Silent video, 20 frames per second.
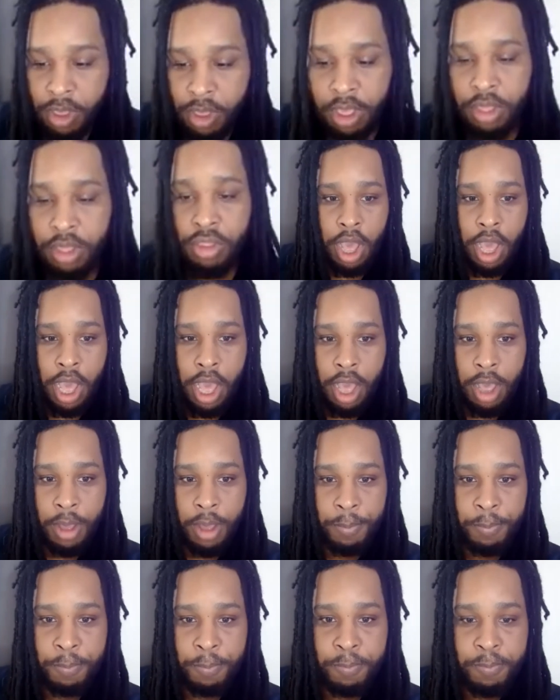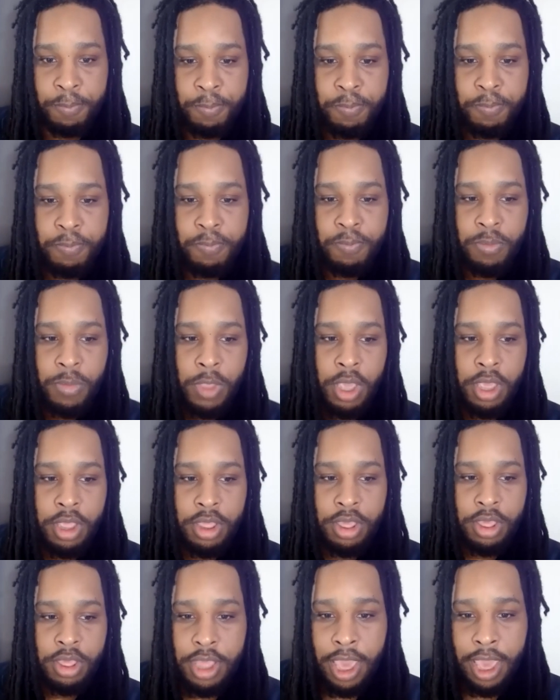So um,
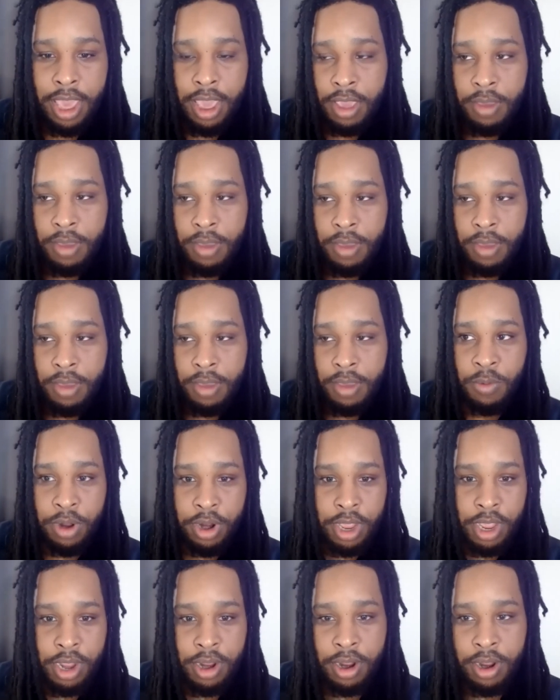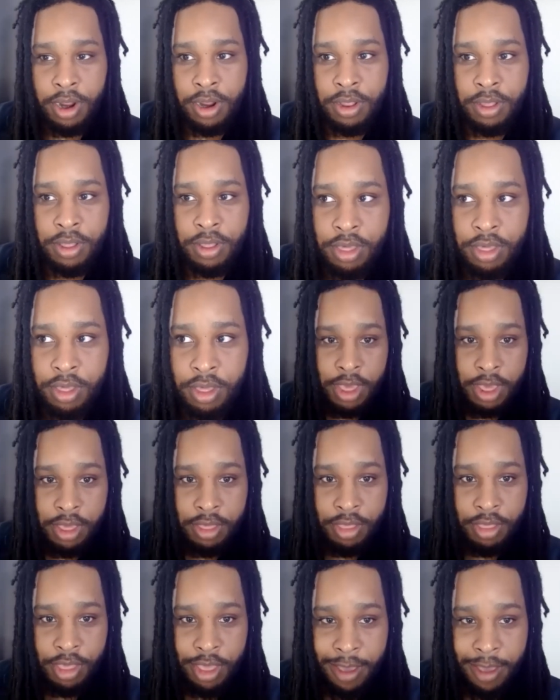today we're here
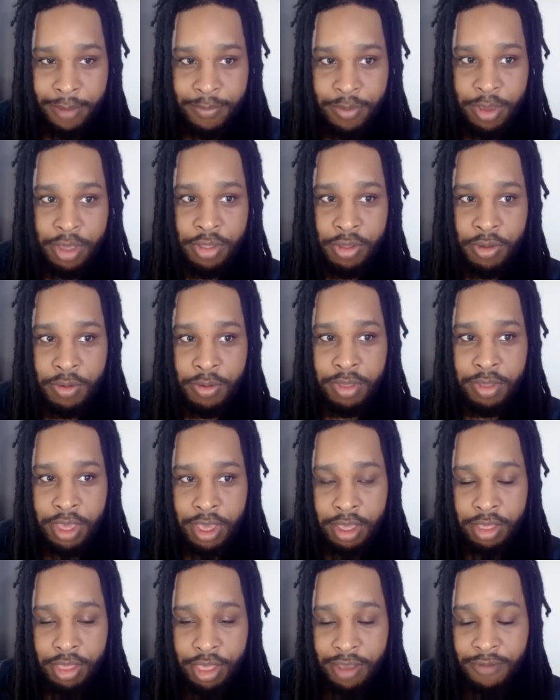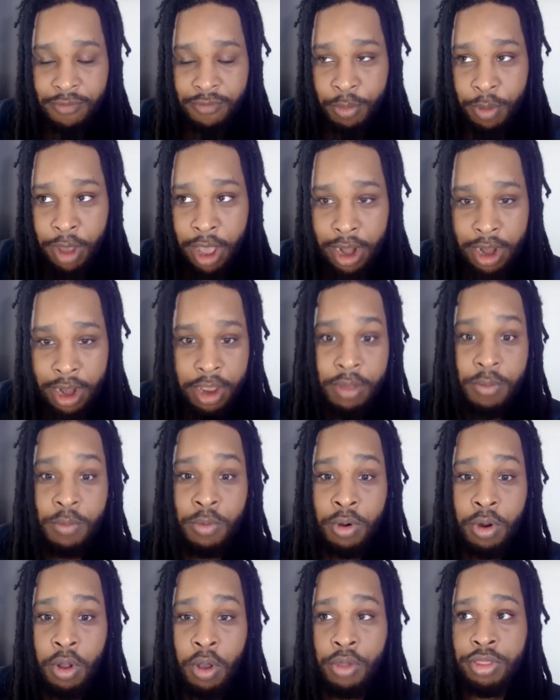to commemorate Juneteenth. Happy Juneteenth,
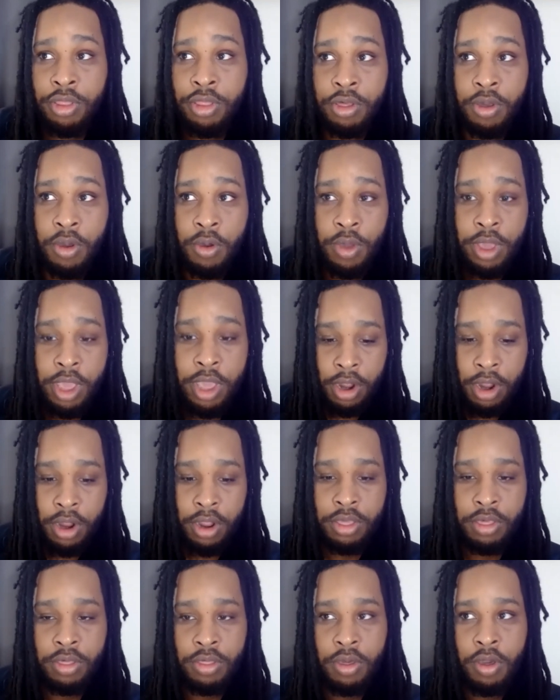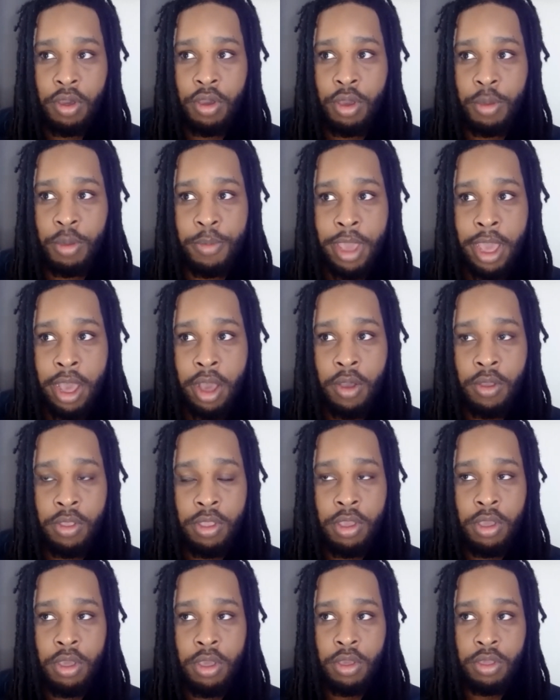everybody. We're also here to talk
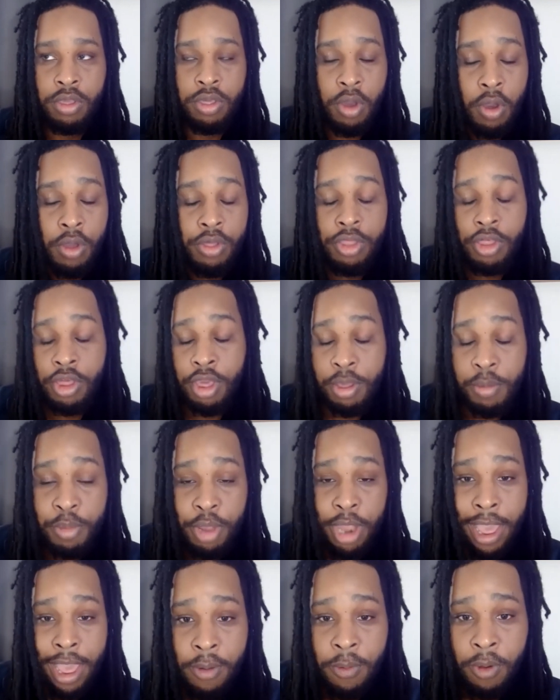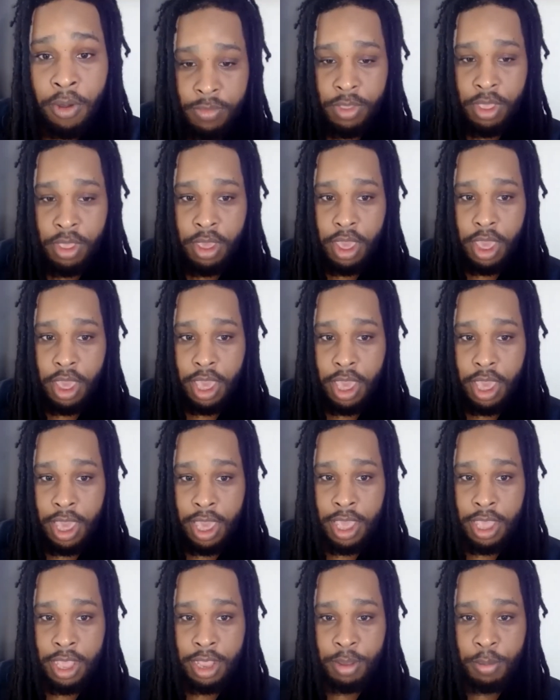about Tulsa and Black Wall Street
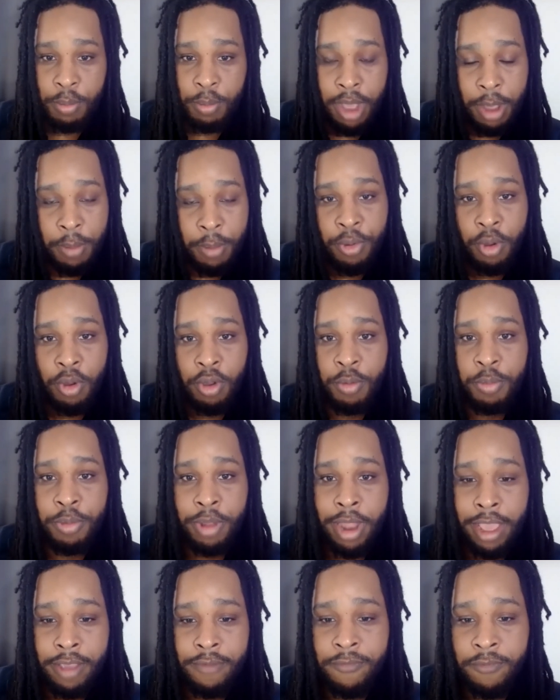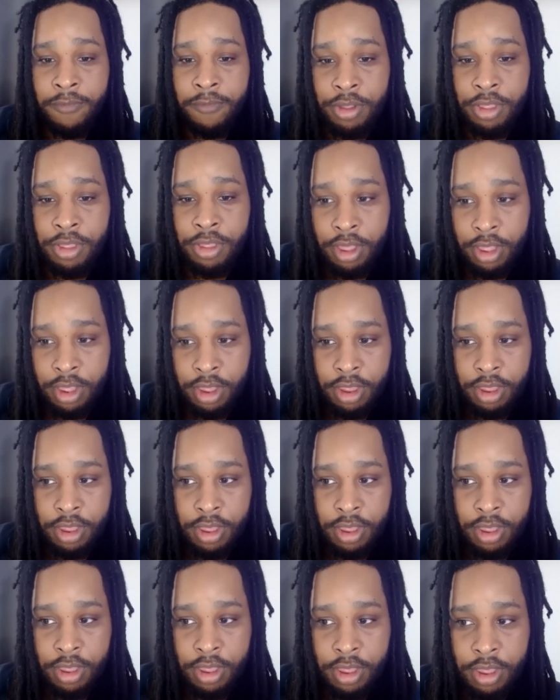and my book, Black
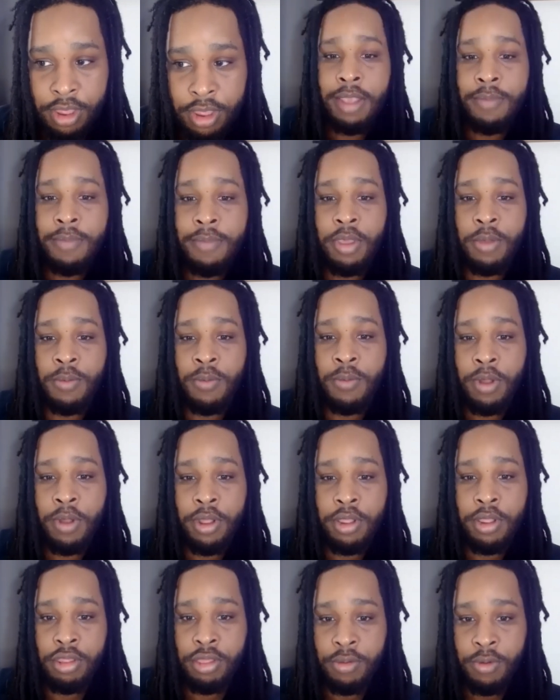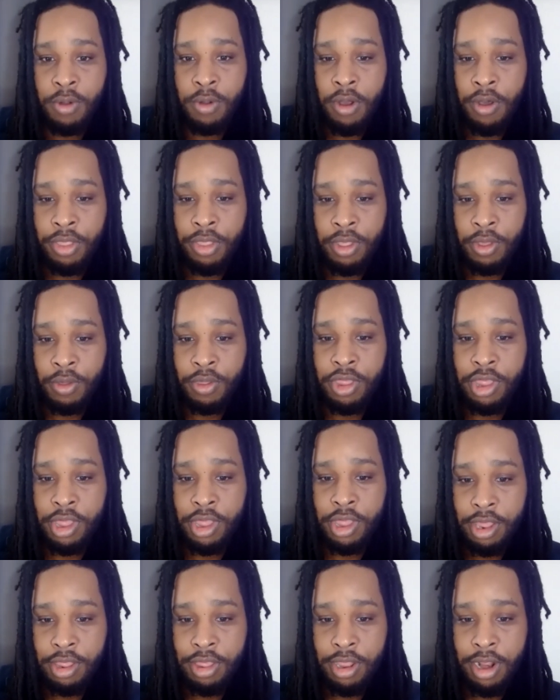Fortunes. And there's a theme that
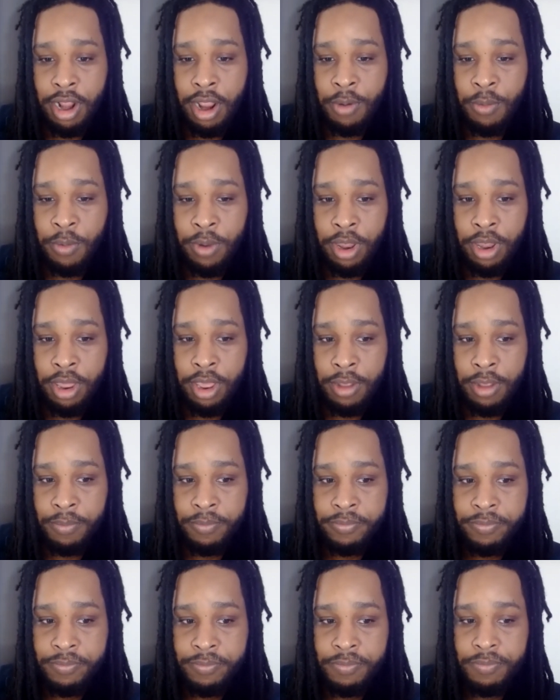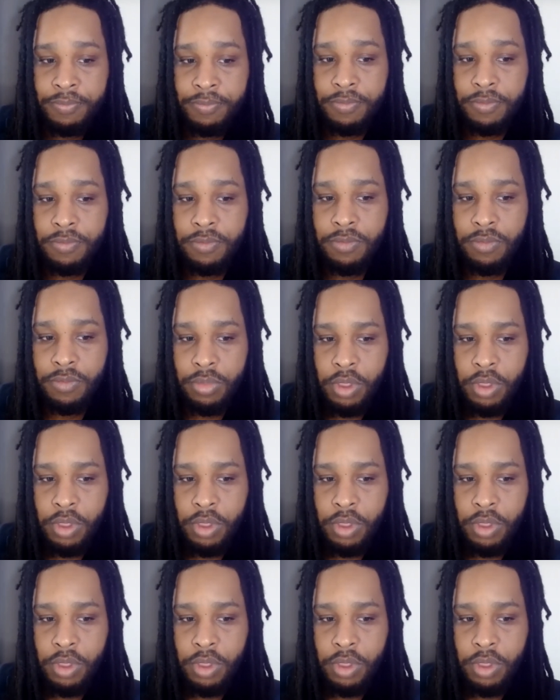runs through all of those things that I really